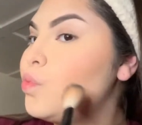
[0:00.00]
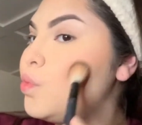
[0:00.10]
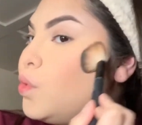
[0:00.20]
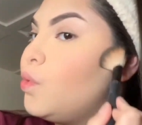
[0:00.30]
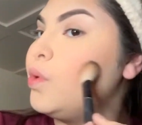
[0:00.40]

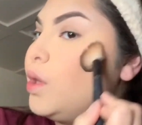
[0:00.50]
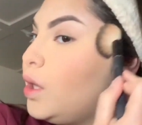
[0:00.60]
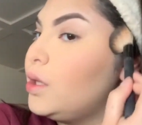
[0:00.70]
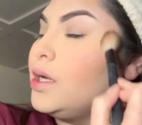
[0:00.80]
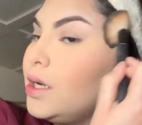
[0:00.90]
I really
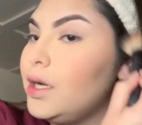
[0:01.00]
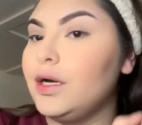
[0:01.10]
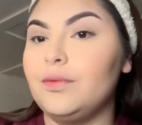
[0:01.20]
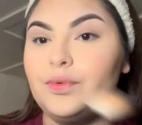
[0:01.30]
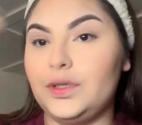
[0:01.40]
like that
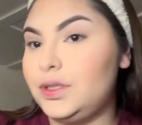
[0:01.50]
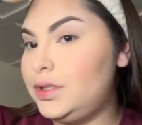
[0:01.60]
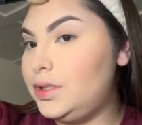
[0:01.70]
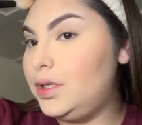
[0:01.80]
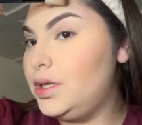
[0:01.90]

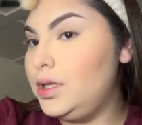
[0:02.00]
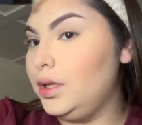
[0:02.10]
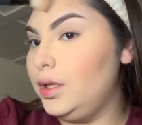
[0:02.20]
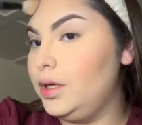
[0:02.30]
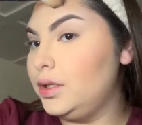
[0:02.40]
airbrushed
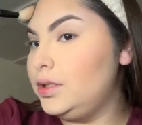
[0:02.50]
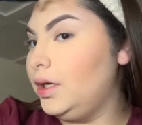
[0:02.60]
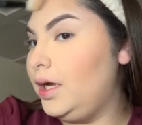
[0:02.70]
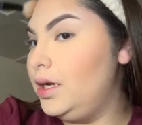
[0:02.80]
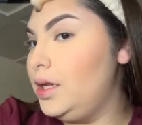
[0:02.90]
look, so
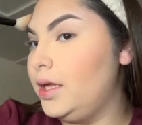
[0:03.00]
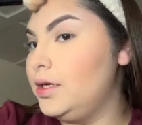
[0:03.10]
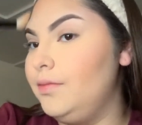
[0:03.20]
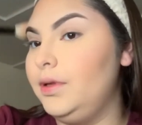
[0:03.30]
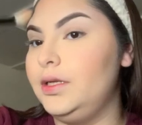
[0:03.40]
I kind of like
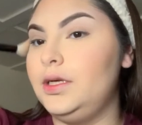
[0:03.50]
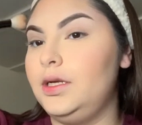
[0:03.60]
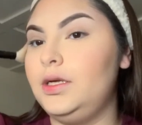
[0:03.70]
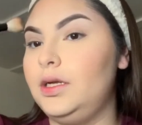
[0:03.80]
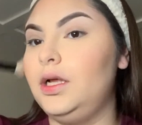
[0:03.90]
to blend it
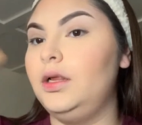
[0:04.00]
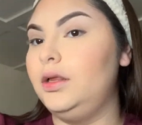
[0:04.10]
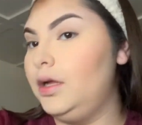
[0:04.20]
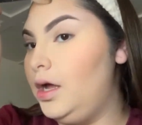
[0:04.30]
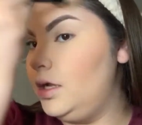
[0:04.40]
in a
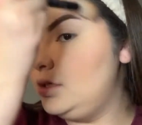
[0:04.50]
lot.